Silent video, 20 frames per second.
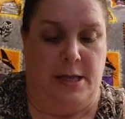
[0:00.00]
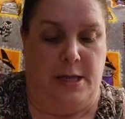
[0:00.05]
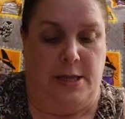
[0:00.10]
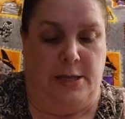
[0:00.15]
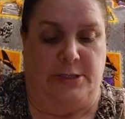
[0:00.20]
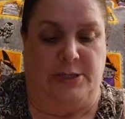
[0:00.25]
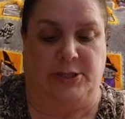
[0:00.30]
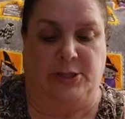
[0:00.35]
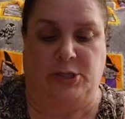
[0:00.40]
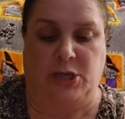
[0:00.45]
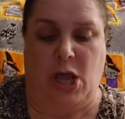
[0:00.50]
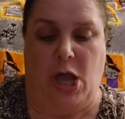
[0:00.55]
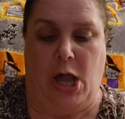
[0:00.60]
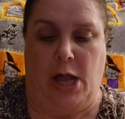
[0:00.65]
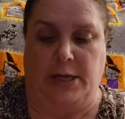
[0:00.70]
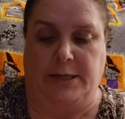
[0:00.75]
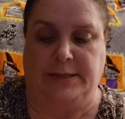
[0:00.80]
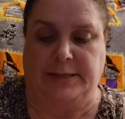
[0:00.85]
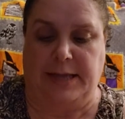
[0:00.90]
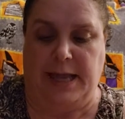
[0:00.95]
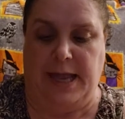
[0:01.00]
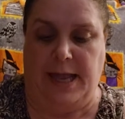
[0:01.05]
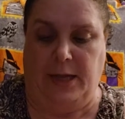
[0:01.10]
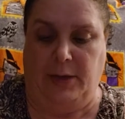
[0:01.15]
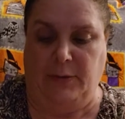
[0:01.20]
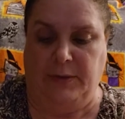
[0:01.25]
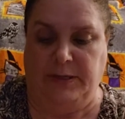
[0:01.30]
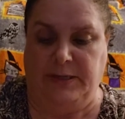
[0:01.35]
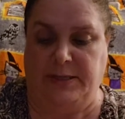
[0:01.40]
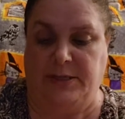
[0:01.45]
socks,
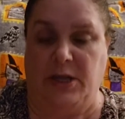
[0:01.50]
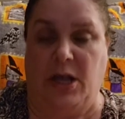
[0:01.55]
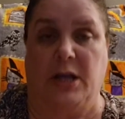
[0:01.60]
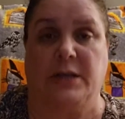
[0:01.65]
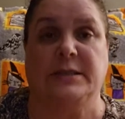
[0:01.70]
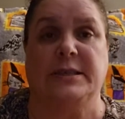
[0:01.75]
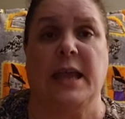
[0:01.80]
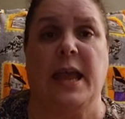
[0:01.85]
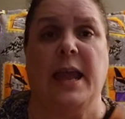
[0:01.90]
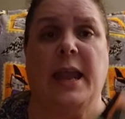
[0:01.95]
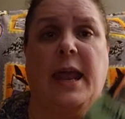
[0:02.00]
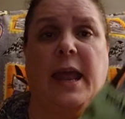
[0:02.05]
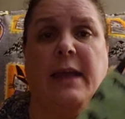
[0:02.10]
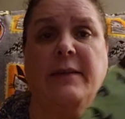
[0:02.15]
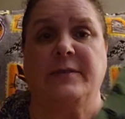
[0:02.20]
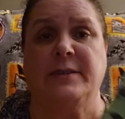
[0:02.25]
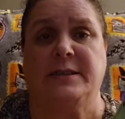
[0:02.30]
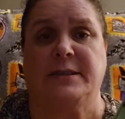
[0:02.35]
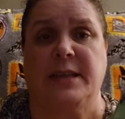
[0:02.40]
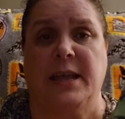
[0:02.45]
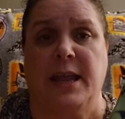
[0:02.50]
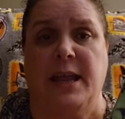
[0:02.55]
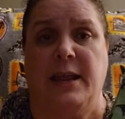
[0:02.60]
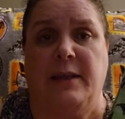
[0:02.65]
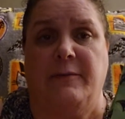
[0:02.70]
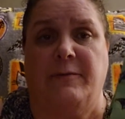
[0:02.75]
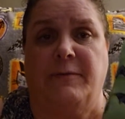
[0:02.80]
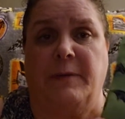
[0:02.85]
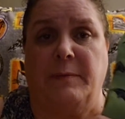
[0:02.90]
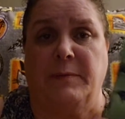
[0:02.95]
Halloween socks. And I have to
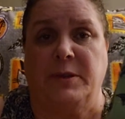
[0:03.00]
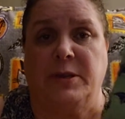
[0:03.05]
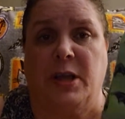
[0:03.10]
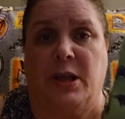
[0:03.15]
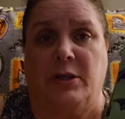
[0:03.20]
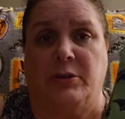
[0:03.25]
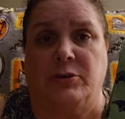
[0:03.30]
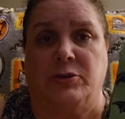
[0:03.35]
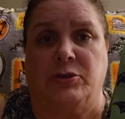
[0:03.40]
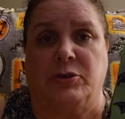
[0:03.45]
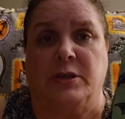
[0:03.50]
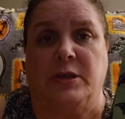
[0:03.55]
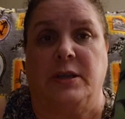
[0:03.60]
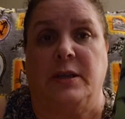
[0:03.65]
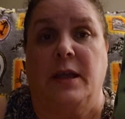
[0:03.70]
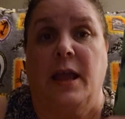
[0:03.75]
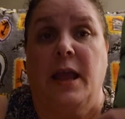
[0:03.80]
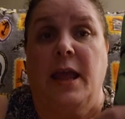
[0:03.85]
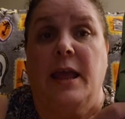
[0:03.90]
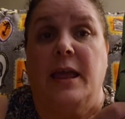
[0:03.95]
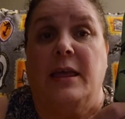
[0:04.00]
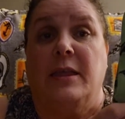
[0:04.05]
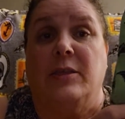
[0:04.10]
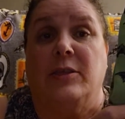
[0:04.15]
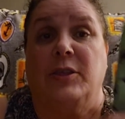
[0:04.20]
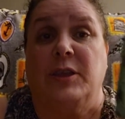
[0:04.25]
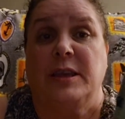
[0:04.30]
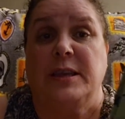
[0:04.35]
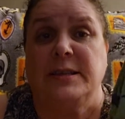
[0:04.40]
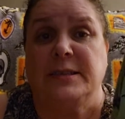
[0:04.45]
say, from the Dollar Tree,
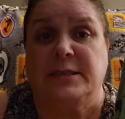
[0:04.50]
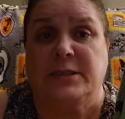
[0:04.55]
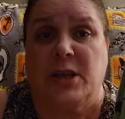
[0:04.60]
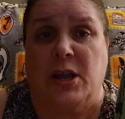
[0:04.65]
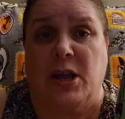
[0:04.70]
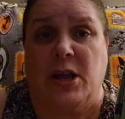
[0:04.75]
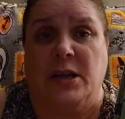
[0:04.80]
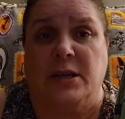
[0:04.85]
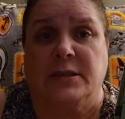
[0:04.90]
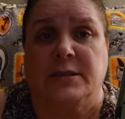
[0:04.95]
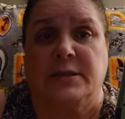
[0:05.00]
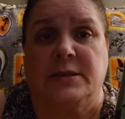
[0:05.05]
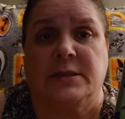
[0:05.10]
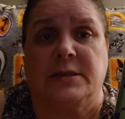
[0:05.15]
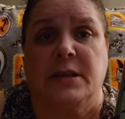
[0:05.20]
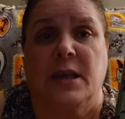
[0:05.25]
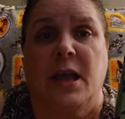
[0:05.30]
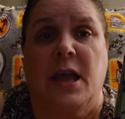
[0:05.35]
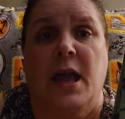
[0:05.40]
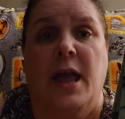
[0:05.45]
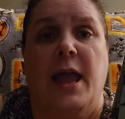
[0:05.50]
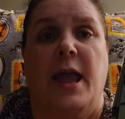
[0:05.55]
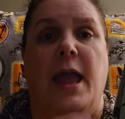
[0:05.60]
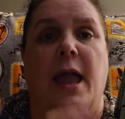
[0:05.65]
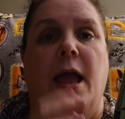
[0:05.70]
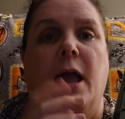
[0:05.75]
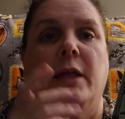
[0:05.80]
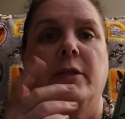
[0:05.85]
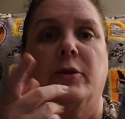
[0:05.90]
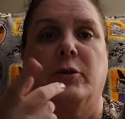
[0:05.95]
these socks
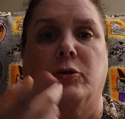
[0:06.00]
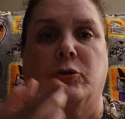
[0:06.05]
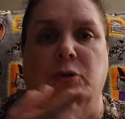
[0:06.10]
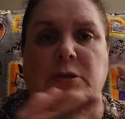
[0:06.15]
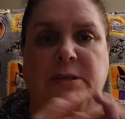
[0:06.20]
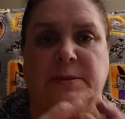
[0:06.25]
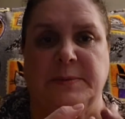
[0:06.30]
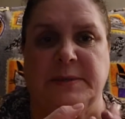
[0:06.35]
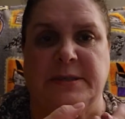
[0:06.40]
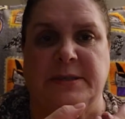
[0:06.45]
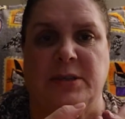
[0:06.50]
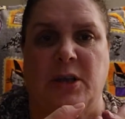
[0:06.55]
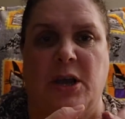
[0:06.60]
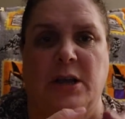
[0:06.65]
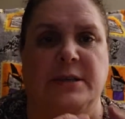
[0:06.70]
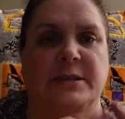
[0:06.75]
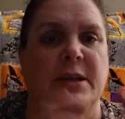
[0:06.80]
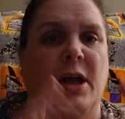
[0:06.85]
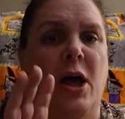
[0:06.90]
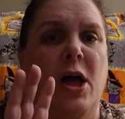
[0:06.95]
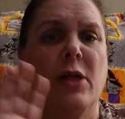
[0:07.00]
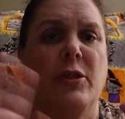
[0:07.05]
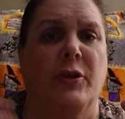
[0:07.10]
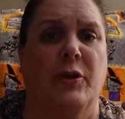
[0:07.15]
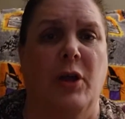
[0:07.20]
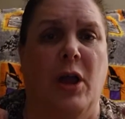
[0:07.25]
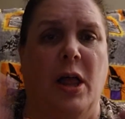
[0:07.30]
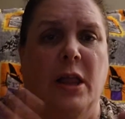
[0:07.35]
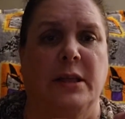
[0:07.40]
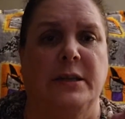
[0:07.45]
and their Christmas socks, all
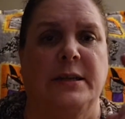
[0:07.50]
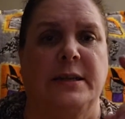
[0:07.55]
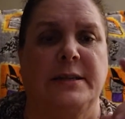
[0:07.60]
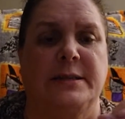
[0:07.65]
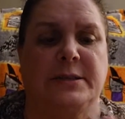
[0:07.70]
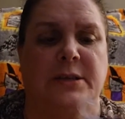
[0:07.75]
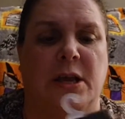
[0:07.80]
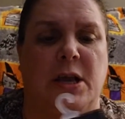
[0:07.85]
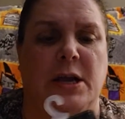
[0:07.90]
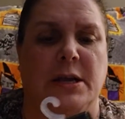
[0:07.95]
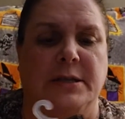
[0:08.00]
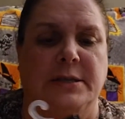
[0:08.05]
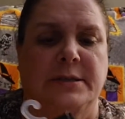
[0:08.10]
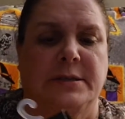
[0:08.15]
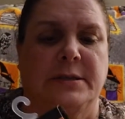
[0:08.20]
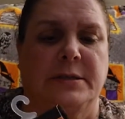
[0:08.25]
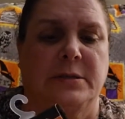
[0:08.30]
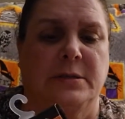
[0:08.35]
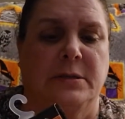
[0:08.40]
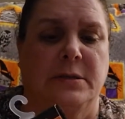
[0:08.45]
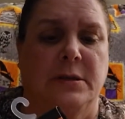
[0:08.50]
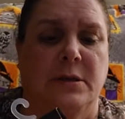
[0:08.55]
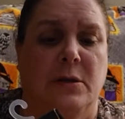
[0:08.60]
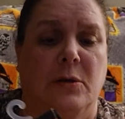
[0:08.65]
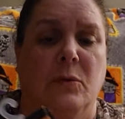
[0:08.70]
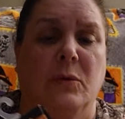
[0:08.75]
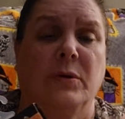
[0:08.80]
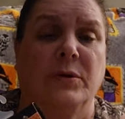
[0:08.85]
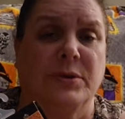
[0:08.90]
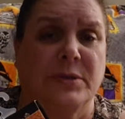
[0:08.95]
their holiday socks,
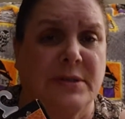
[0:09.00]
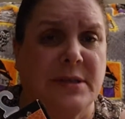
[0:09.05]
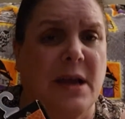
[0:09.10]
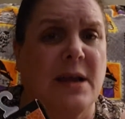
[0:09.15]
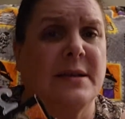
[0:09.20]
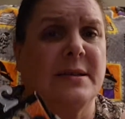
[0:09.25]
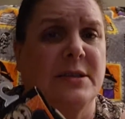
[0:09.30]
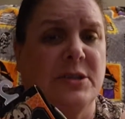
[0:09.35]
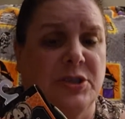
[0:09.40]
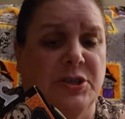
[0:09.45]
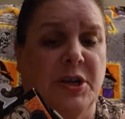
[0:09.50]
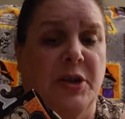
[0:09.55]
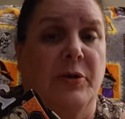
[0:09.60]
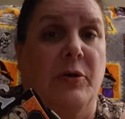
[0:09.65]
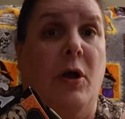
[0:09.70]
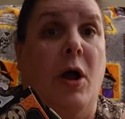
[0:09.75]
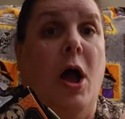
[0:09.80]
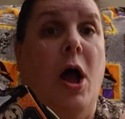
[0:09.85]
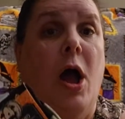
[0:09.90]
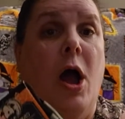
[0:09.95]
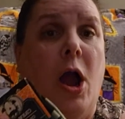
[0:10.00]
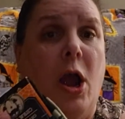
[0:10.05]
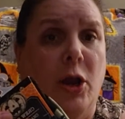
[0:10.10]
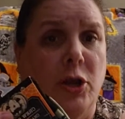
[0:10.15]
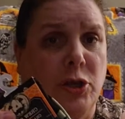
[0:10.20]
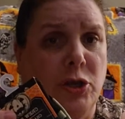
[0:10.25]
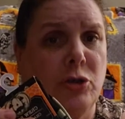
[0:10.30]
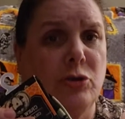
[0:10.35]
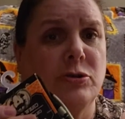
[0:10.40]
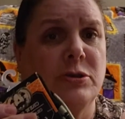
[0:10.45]
well, their socks in general, are
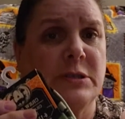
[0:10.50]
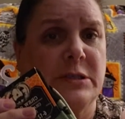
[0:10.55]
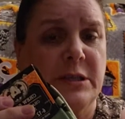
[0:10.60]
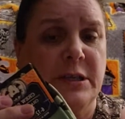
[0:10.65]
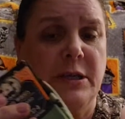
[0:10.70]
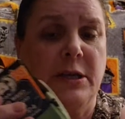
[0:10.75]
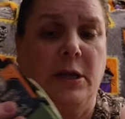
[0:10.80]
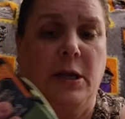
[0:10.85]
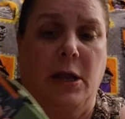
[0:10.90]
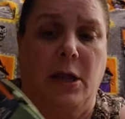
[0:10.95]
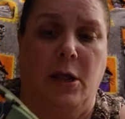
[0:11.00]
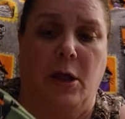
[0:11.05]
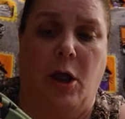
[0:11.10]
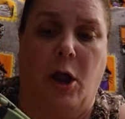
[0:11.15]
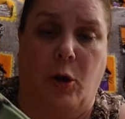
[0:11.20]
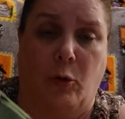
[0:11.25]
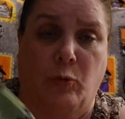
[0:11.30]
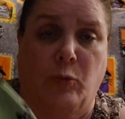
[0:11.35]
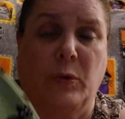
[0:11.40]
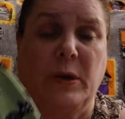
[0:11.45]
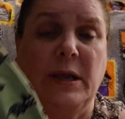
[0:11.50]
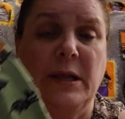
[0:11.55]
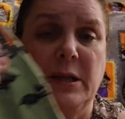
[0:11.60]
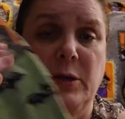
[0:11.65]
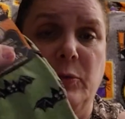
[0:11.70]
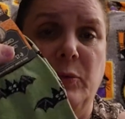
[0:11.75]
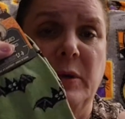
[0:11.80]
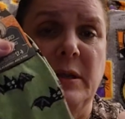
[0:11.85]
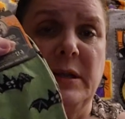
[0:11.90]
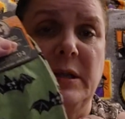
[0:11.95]

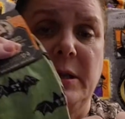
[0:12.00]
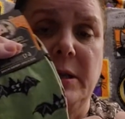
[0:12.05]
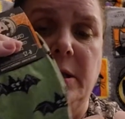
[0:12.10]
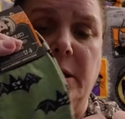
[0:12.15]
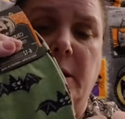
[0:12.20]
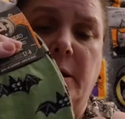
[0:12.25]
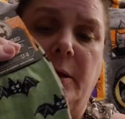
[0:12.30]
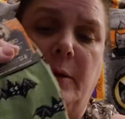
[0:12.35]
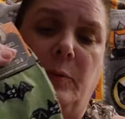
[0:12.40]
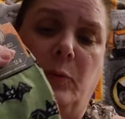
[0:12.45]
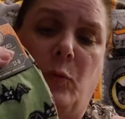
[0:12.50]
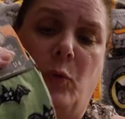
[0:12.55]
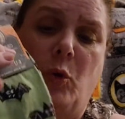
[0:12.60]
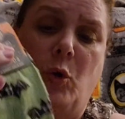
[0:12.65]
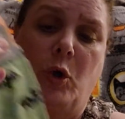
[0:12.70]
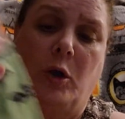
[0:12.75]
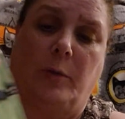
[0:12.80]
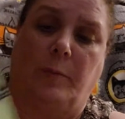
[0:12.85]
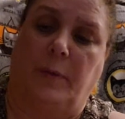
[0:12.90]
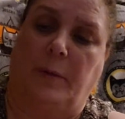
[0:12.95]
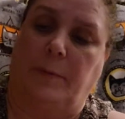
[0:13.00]
really, really warm.